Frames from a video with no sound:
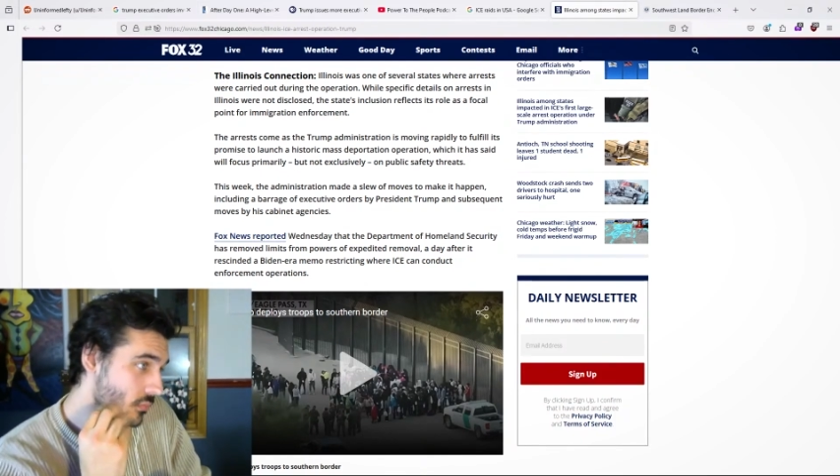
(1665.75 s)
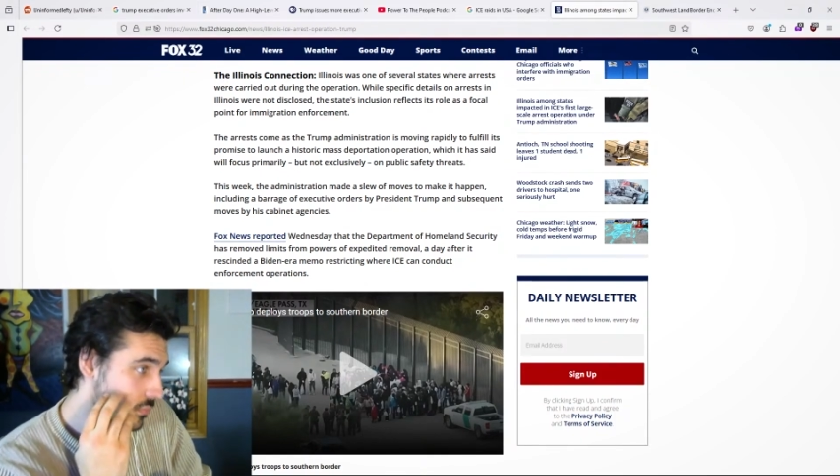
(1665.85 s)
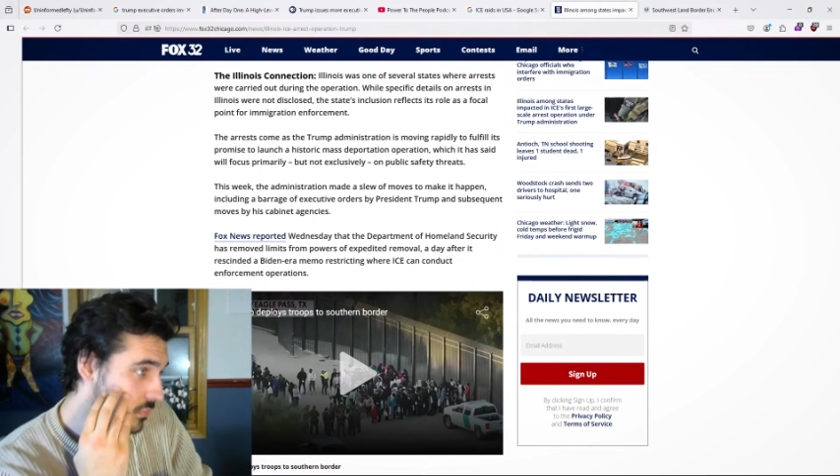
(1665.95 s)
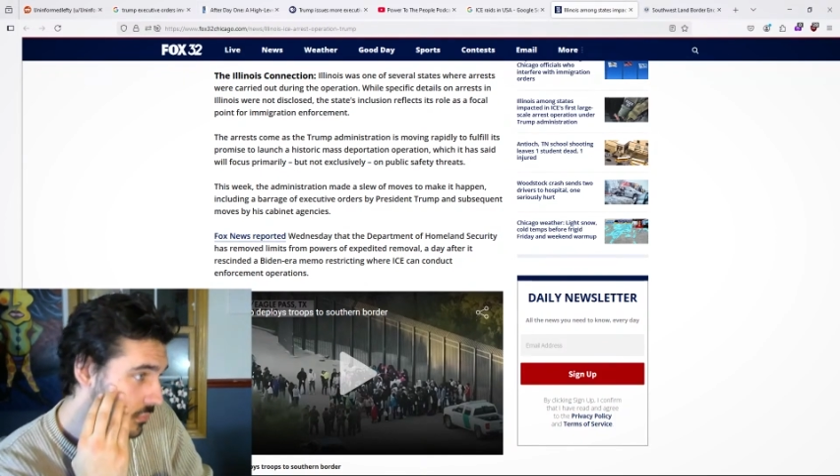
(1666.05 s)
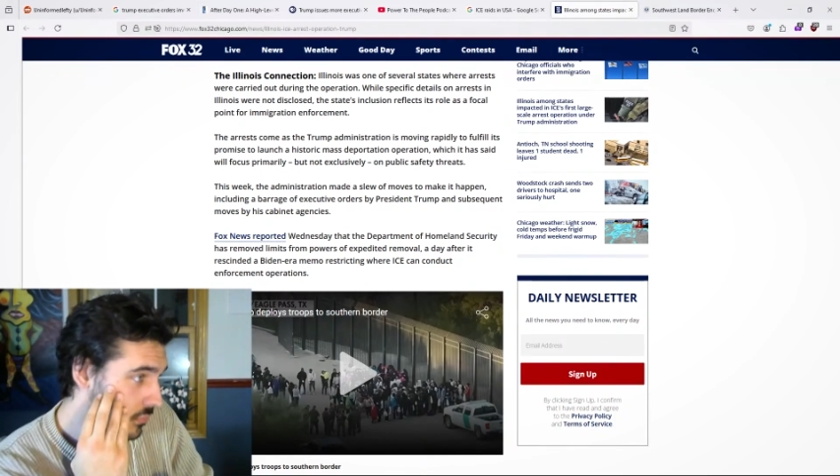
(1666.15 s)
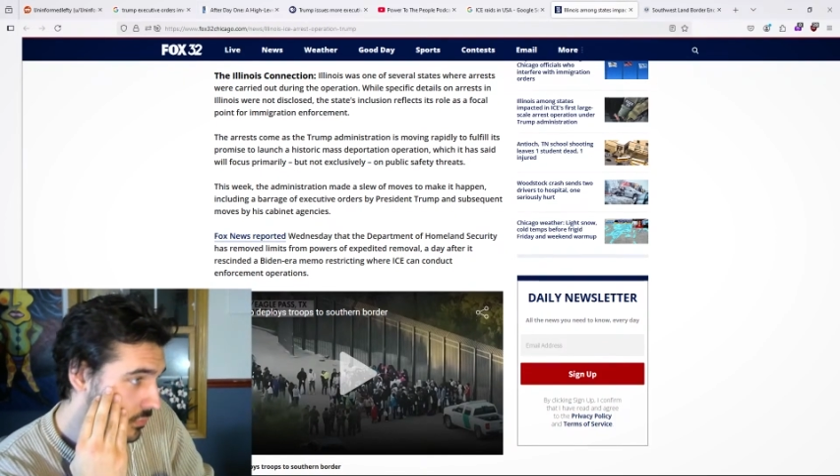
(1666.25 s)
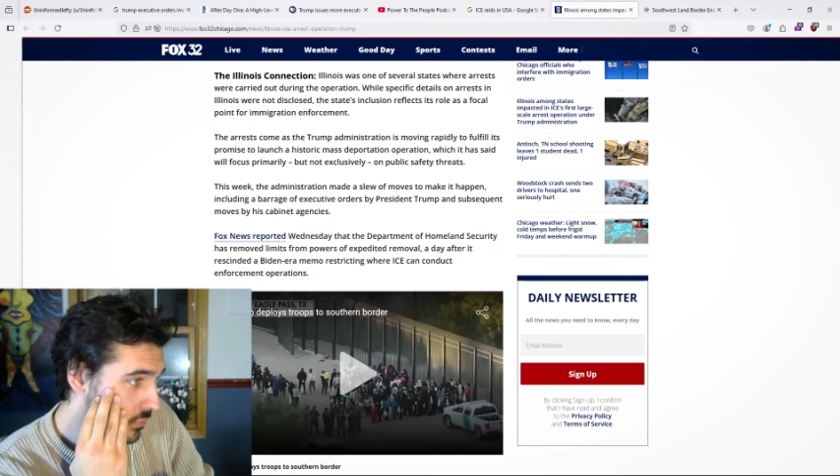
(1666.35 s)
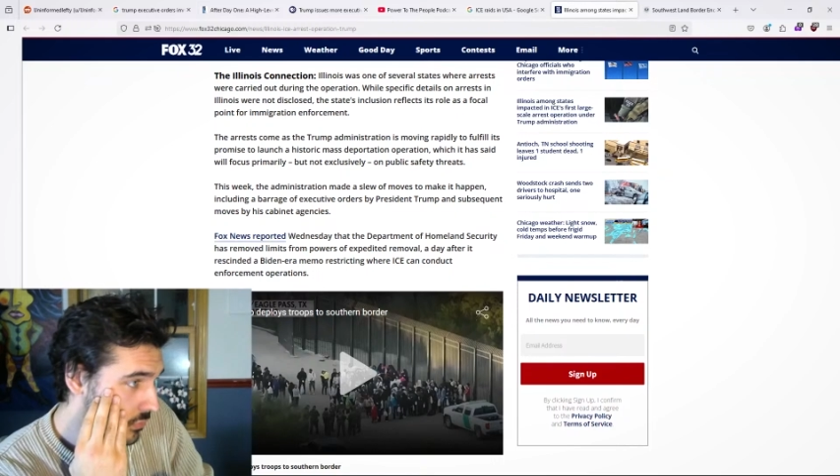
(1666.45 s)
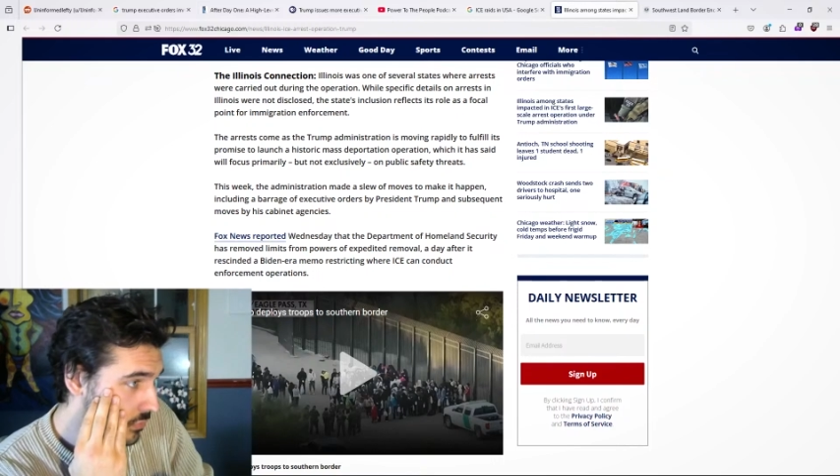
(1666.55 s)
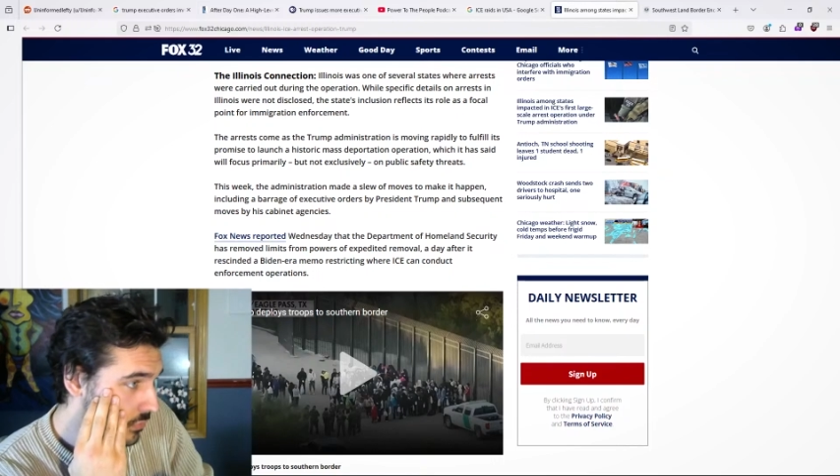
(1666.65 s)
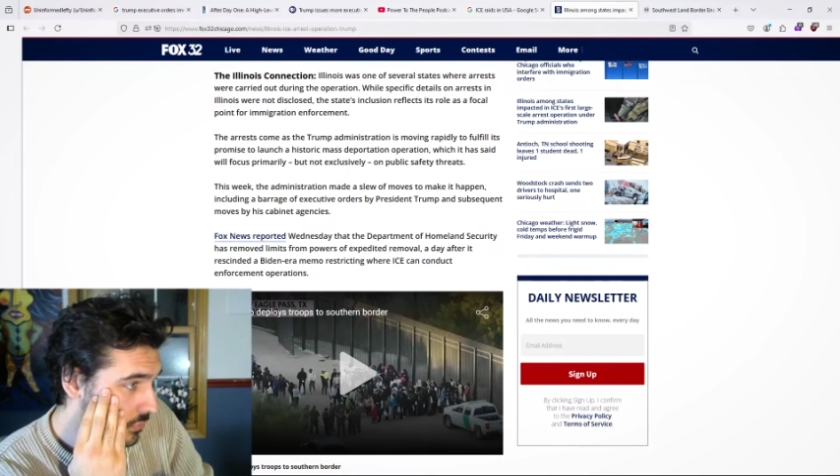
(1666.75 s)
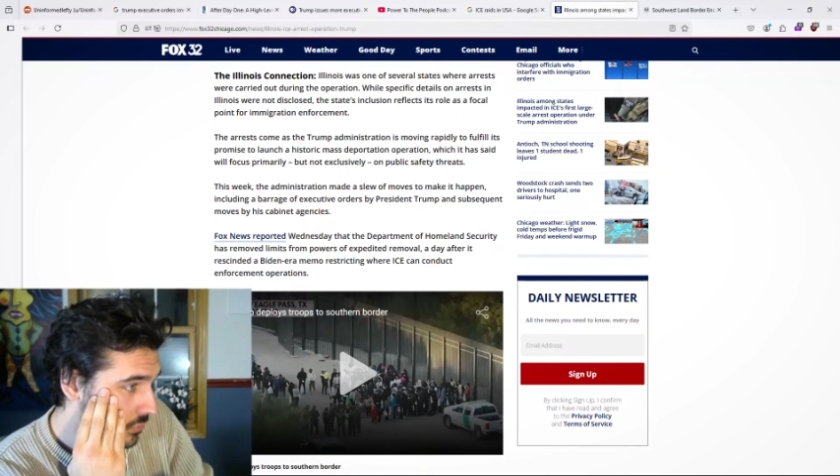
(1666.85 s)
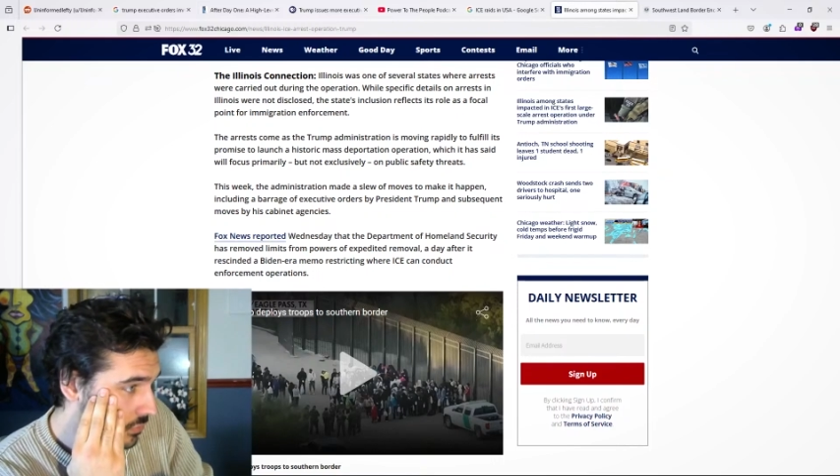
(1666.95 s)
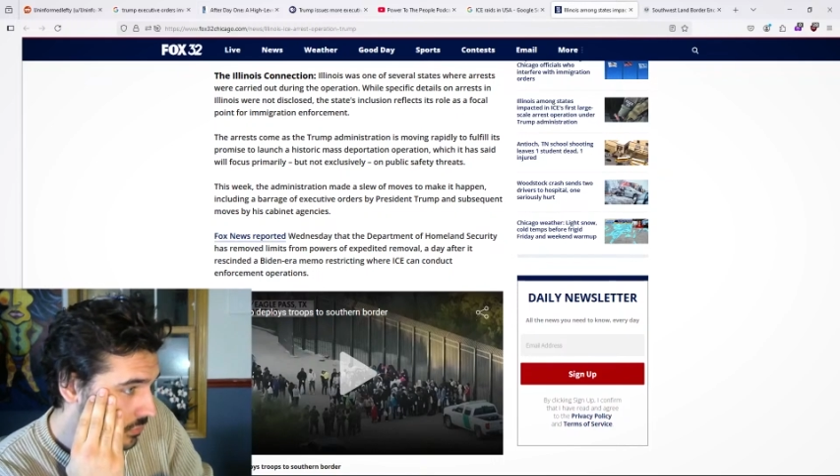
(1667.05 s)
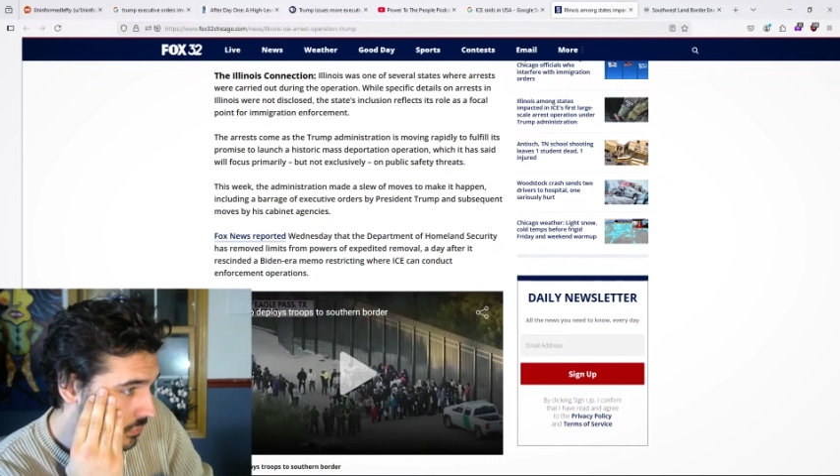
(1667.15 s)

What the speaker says: Like, I'm good at that.